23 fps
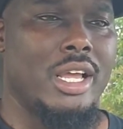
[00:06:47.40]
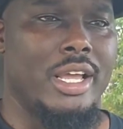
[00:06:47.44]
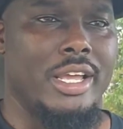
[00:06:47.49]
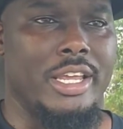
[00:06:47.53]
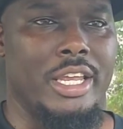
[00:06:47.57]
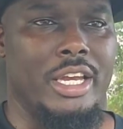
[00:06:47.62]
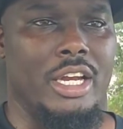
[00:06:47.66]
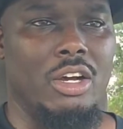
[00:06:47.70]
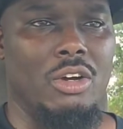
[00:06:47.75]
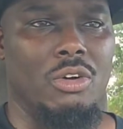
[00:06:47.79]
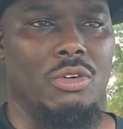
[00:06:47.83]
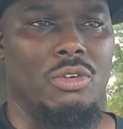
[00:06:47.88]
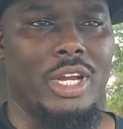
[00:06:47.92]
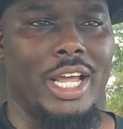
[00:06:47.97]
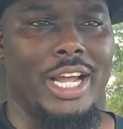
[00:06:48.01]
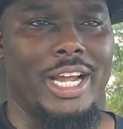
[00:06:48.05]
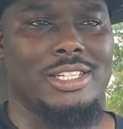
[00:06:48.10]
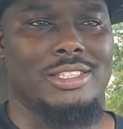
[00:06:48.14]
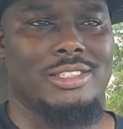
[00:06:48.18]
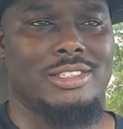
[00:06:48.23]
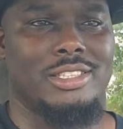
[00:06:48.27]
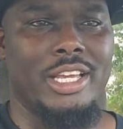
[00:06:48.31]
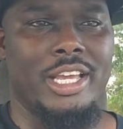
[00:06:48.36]
you know, like
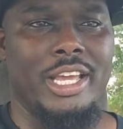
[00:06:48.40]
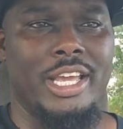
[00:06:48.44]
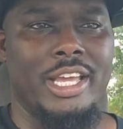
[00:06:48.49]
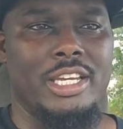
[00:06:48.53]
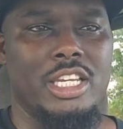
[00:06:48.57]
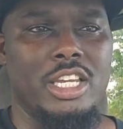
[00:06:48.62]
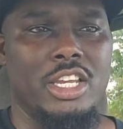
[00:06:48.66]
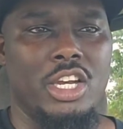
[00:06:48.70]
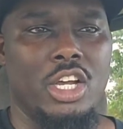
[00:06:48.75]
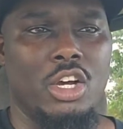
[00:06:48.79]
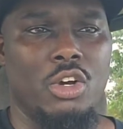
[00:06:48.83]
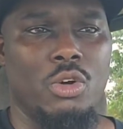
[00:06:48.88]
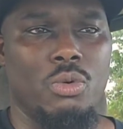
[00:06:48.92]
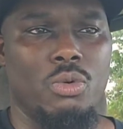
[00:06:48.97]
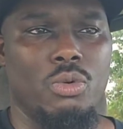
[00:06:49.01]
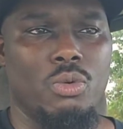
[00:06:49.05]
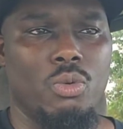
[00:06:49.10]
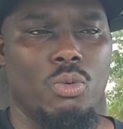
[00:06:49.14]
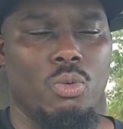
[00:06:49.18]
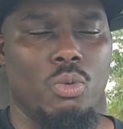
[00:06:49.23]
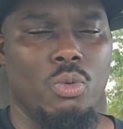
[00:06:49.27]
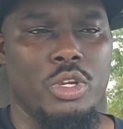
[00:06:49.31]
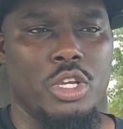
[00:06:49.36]
I said, you know,
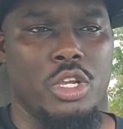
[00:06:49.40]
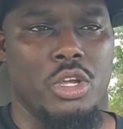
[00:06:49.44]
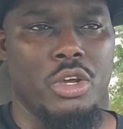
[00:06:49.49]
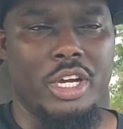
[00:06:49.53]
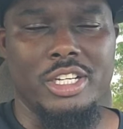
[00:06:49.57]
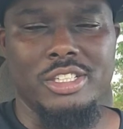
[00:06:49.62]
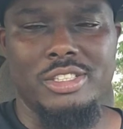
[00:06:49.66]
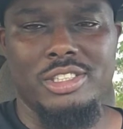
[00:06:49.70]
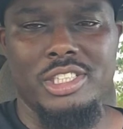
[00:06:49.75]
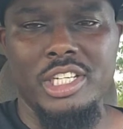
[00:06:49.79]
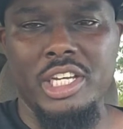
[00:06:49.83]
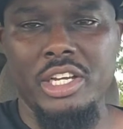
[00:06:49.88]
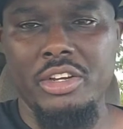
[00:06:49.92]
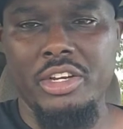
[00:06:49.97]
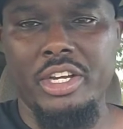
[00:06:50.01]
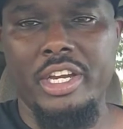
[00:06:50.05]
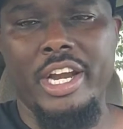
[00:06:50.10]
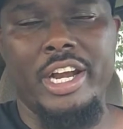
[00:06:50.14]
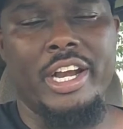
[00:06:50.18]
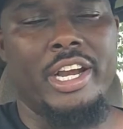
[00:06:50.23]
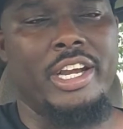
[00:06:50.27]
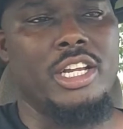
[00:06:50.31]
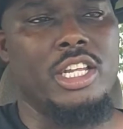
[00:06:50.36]
when you're concealed
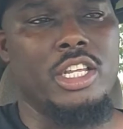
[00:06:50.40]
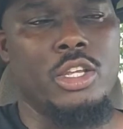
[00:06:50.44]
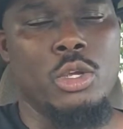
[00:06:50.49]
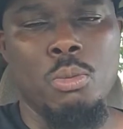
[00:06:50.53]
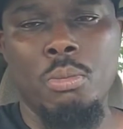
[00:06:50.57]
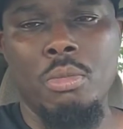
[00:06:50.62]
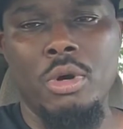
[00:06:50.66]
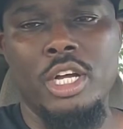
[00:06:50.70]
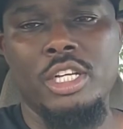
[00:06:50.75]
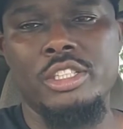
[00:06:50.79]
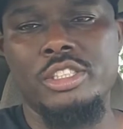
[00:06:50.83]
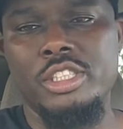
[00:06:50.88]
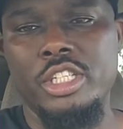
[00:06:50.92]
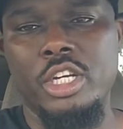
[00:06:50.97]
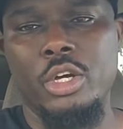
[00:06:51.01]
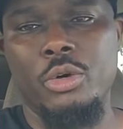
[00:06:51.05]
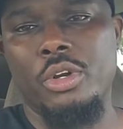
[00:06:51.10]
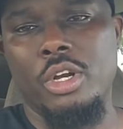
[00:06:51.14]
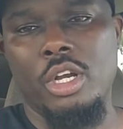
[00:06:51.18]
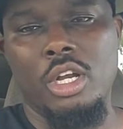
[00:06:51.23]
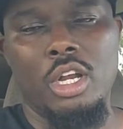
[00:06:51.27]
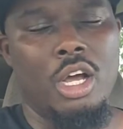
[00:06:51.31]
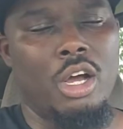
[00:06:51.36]
carrying, you must
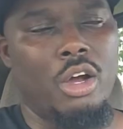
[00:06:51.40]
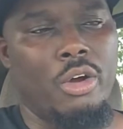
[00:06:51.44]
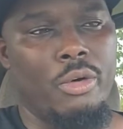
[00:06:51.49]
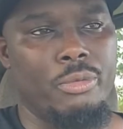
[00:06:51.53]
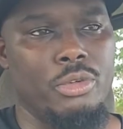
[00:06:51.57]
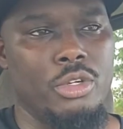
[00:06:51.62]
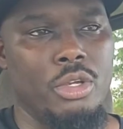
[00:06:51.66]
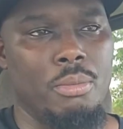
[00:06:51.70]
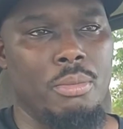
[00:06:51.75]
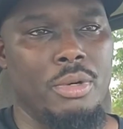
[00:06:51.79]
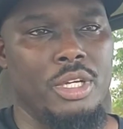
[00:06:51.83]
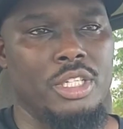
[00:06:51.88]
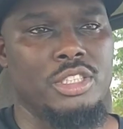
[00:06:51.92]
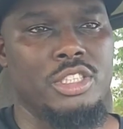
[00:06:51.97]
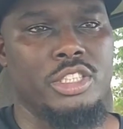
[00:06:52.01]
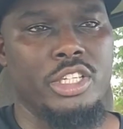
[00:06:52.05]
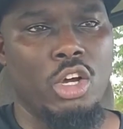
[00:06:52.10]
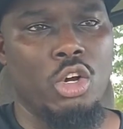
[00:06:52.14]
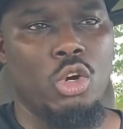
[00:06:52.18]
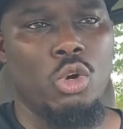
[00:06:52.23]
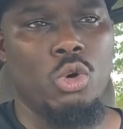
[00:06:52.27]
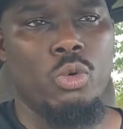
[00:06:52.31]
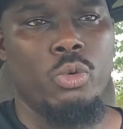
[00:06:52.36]
know the law. You must
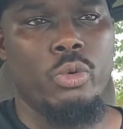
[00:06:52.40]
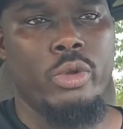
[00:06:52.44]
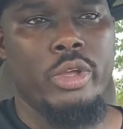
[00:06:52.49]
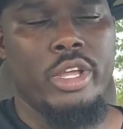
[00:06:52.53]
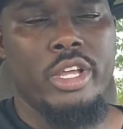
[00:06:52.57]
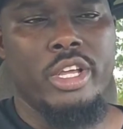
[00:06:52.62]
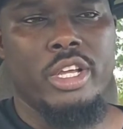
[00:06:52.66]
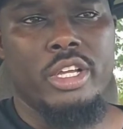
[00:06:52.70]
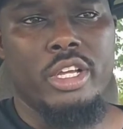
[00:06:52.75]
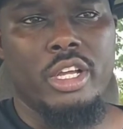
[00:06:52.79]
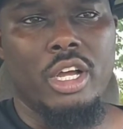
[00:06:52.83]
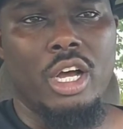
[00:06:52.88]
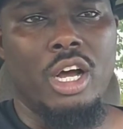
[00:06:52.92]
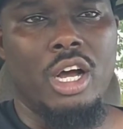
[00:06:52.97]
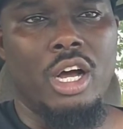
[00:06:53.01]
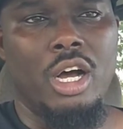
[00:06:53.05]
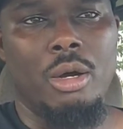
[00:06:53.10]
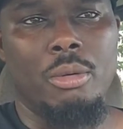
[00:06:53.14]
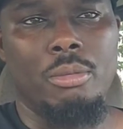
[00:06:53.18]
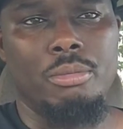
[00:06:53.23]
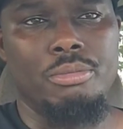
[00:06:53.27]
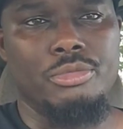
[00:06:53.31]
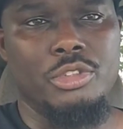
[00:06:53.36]
know
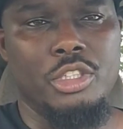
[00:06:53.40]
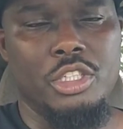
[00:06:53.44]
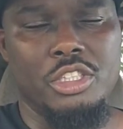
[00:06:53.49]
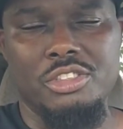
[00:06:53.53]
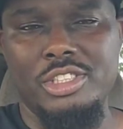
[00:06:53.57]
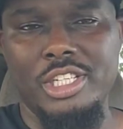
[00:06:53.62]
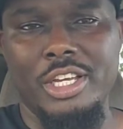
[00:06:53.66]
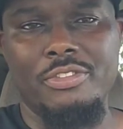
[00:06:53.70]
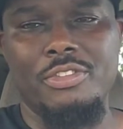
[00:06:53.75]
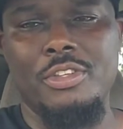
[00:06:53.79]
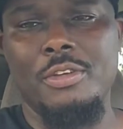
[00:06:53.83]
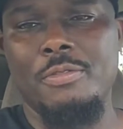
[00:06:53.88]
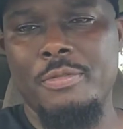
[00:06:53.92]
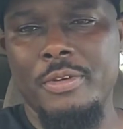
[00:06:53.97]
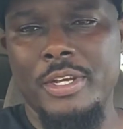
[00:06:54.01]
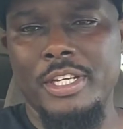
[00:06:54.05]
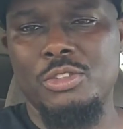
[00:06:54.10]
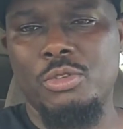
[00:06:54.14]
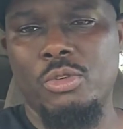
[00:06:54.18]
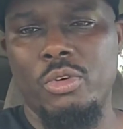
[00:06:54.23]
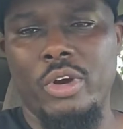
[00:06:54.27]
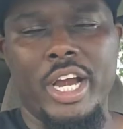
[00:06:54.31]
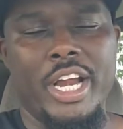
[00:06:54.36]
um, your self
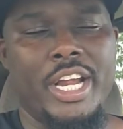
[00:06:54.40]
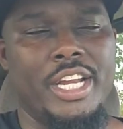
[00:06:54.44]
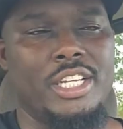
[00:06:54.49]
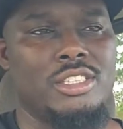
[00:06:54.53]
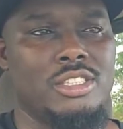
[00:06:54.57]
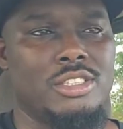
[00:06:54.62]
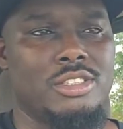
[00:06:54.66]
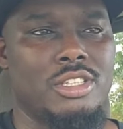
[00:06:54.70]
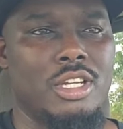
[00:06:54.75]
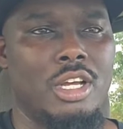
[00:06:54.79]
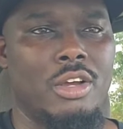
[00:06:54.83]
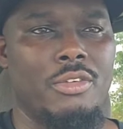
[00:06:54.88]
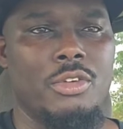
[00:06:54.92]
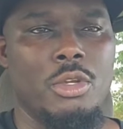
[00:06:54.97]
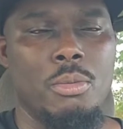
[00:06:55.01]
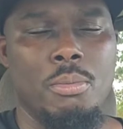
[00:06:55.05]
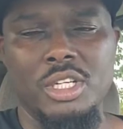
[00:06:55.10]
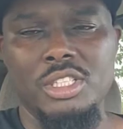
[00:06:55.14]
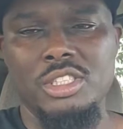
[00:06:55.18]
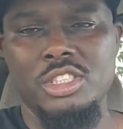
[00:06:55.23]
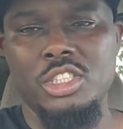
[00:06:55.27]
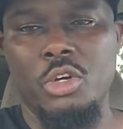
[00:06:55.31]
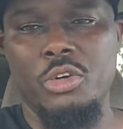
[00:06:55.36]
defense range and stuff. You
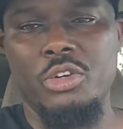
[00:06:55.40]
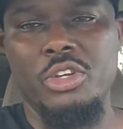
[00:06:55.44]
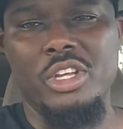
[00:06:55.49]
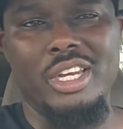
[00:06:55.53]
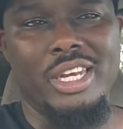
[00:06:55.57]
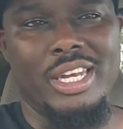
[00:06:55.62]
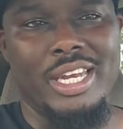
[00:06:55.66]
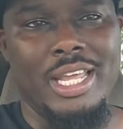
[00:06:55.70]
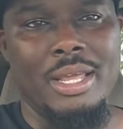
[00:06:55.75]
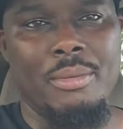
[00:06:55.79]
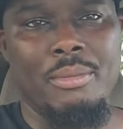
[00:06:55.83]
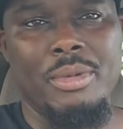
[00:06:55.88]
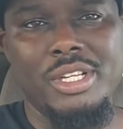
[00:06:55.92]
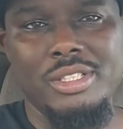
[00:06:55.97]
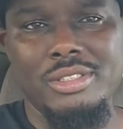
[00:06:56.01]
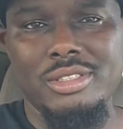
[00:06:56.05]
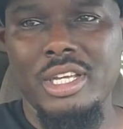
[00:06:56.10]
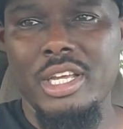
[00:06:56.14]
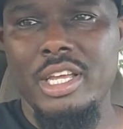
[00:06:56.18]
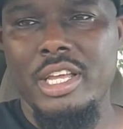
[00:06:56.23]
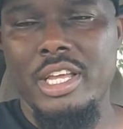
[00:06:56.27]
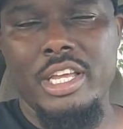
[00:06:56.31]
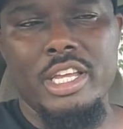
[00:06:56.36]
must know your
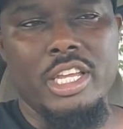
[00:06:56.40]
limits.